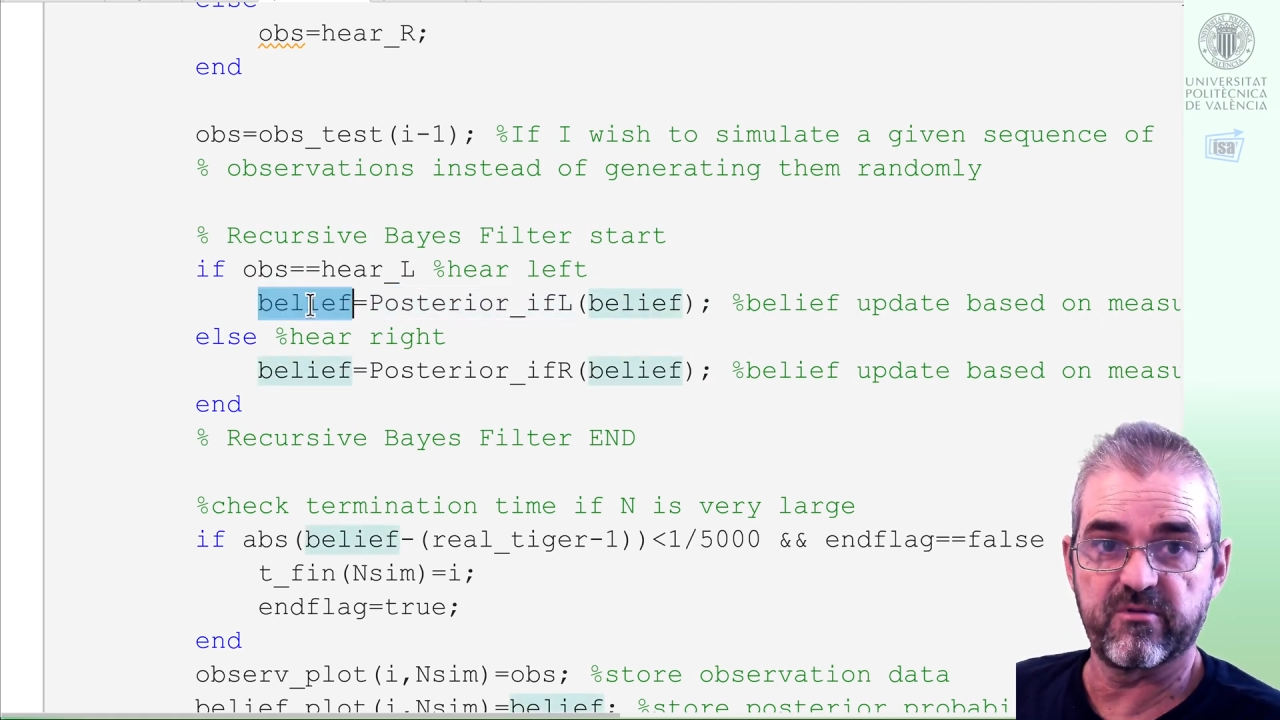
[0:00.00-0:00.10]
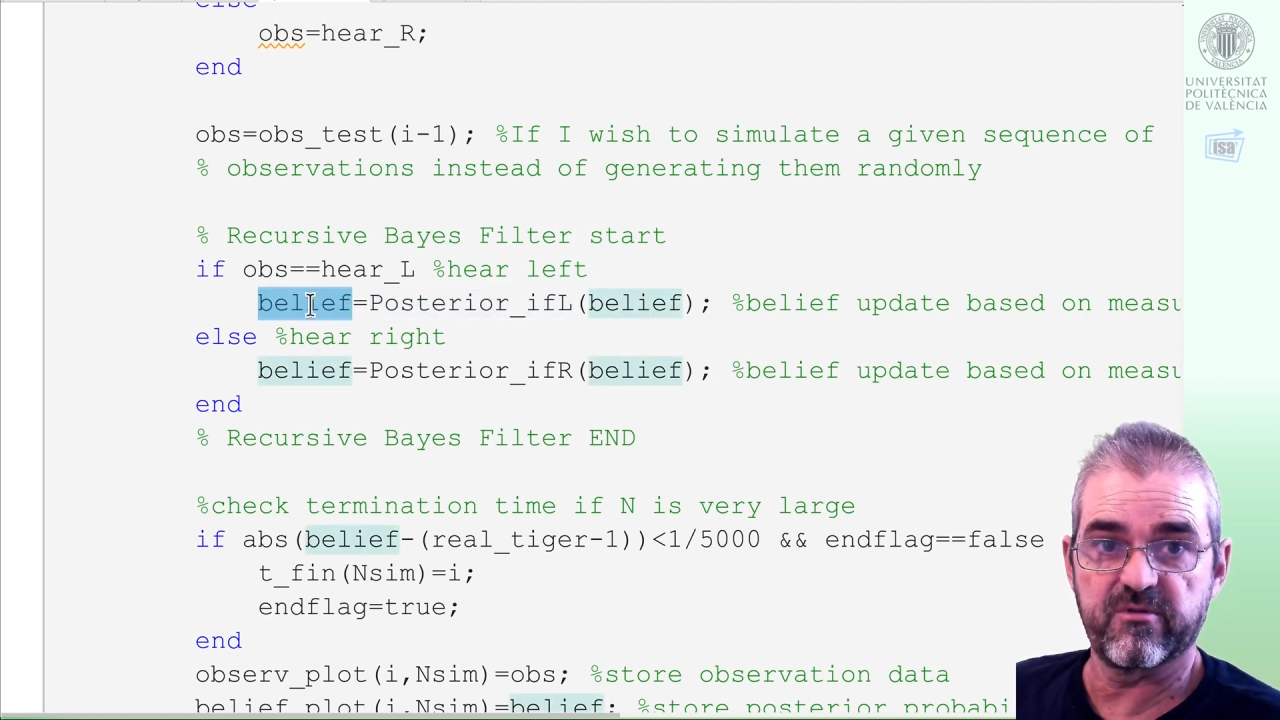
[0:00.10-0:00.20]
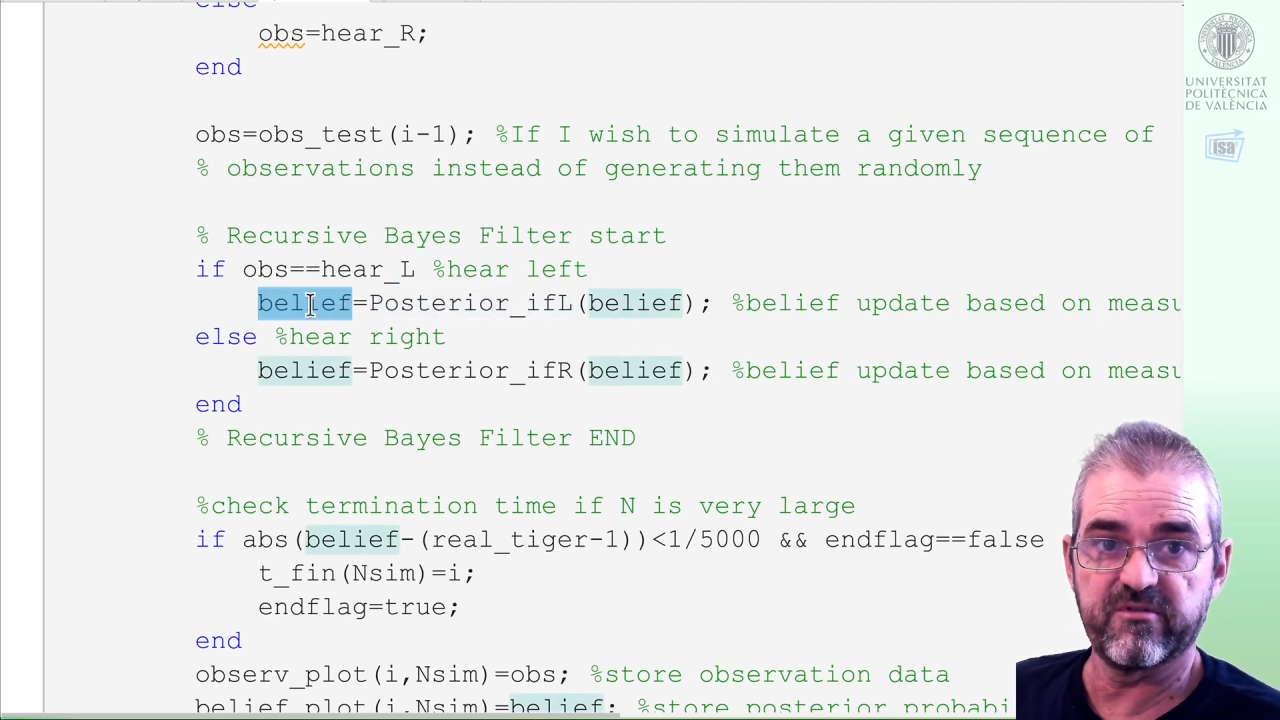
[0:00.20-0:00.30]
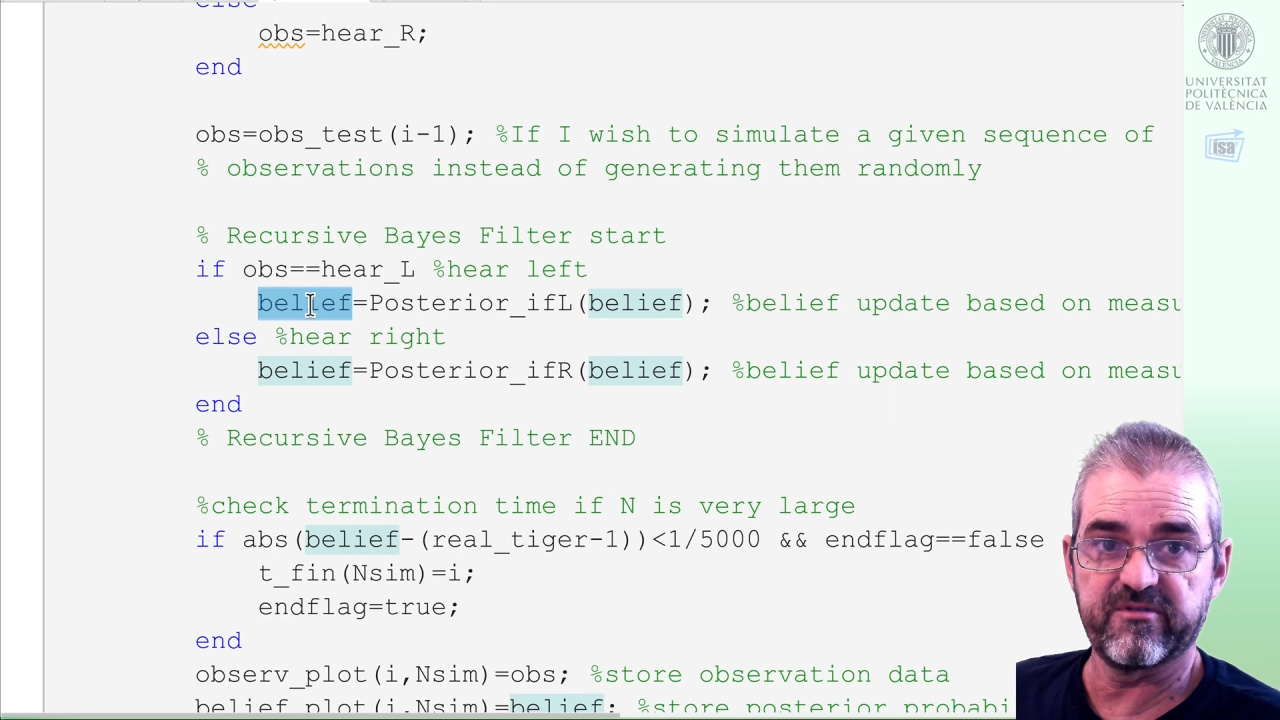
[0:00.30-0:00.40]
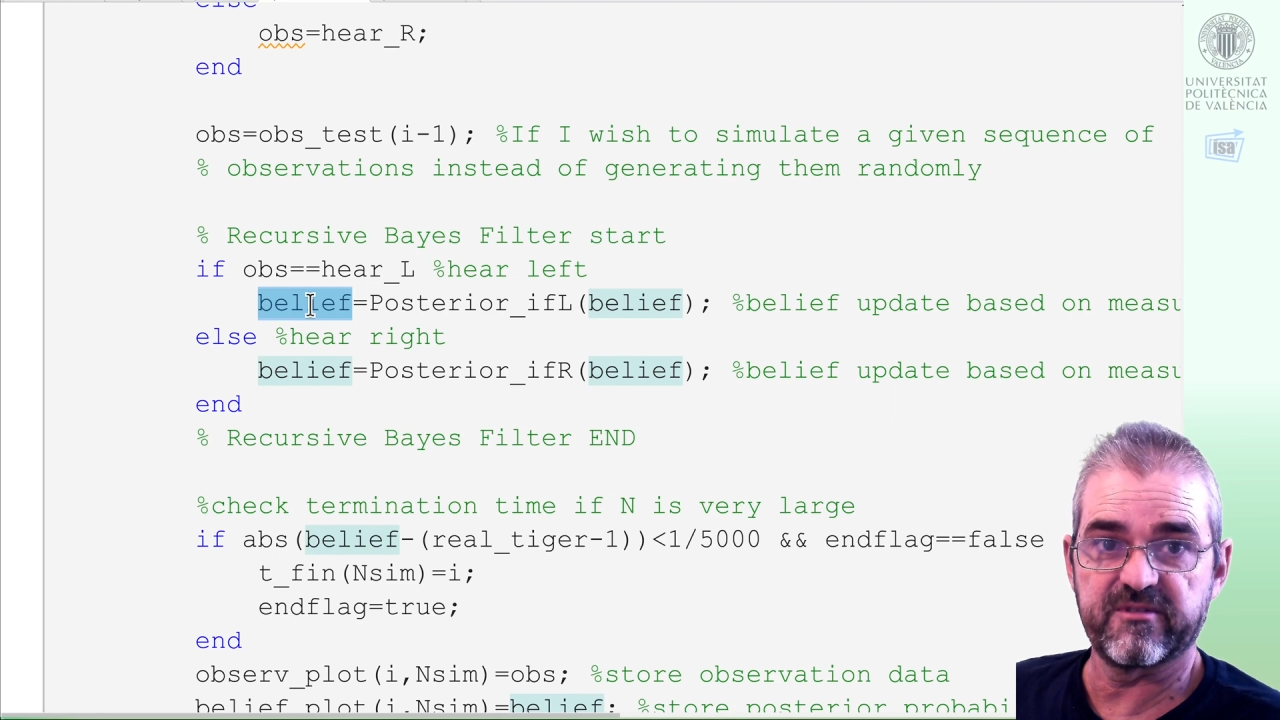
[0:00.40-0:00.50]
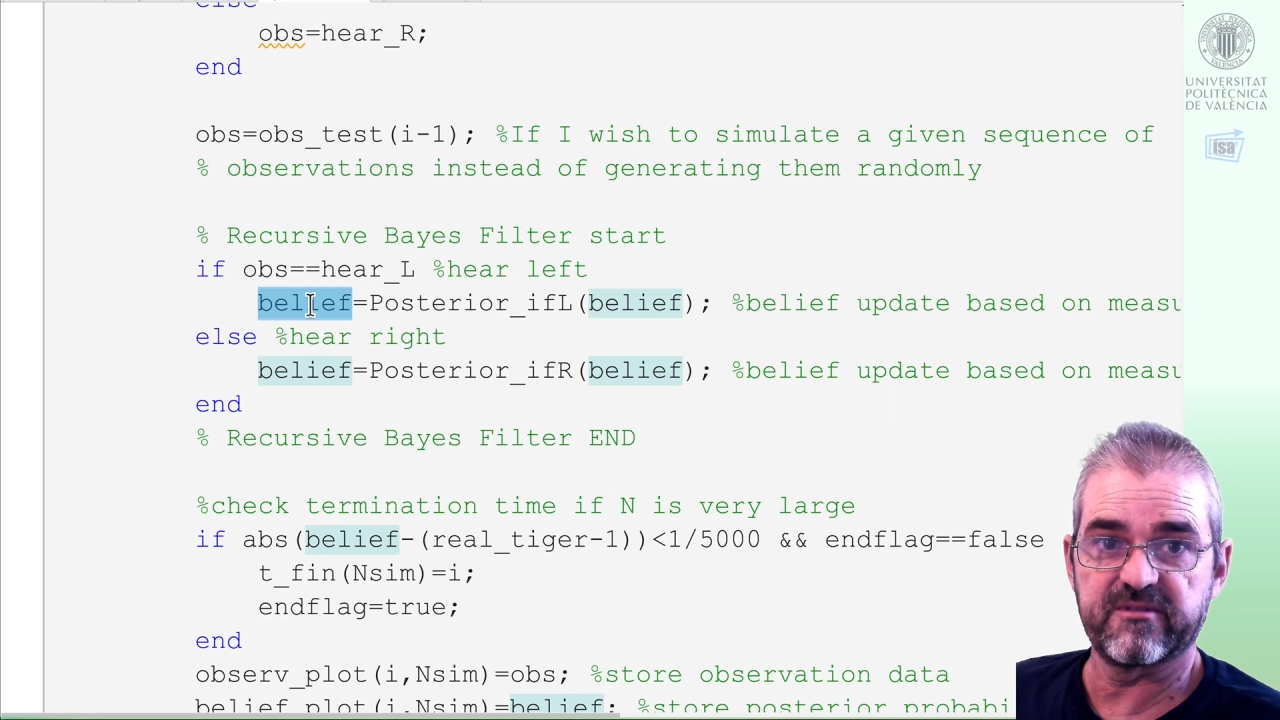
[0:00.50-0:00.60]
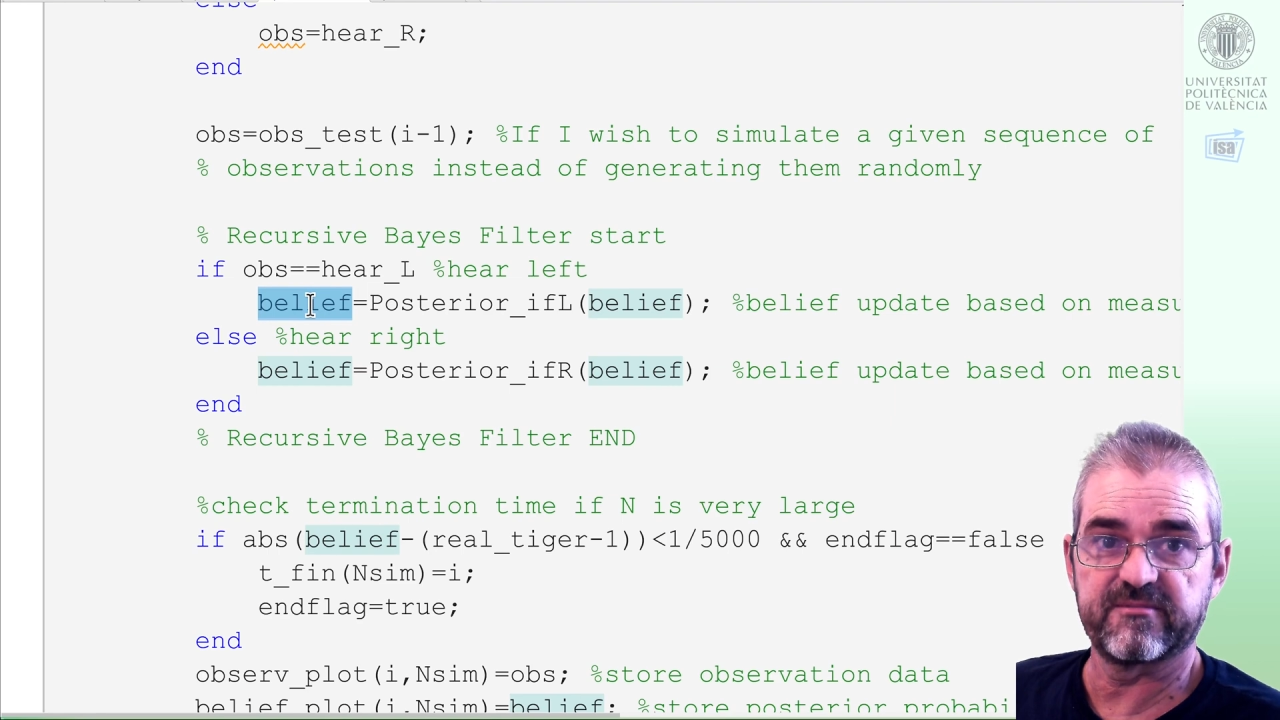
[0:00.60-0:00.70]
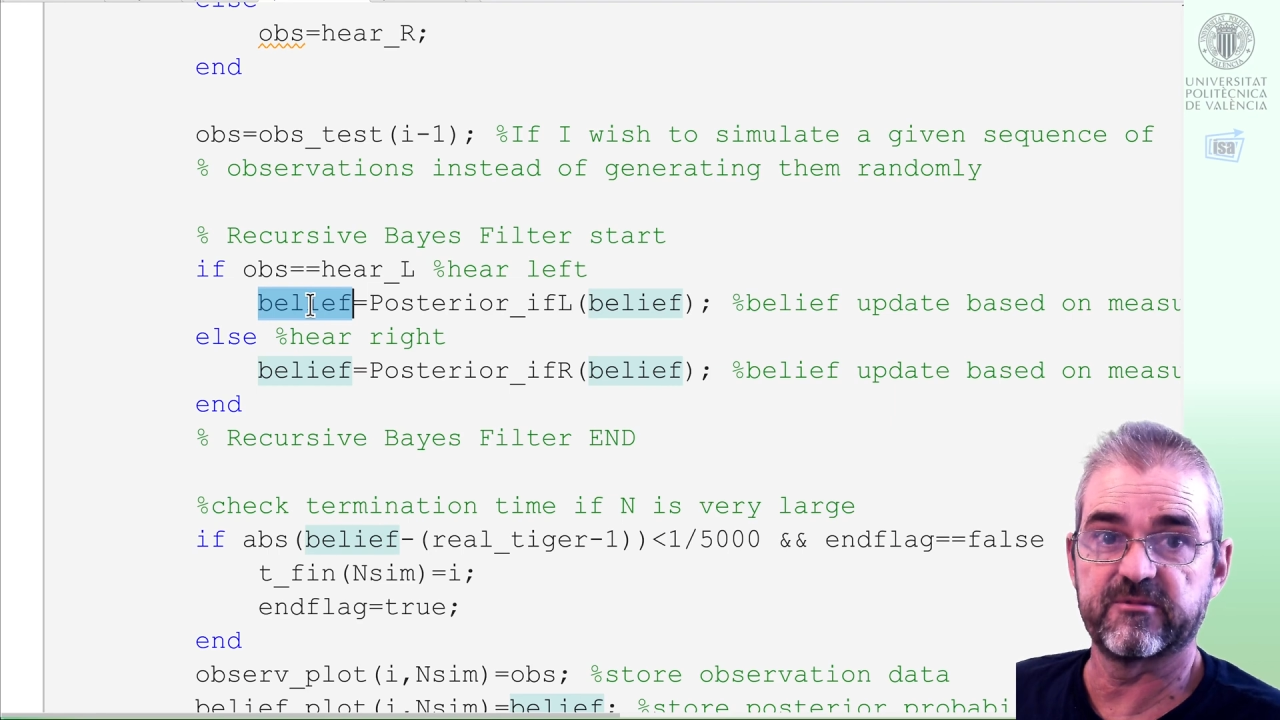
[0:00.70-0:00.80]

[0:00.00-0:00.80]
proof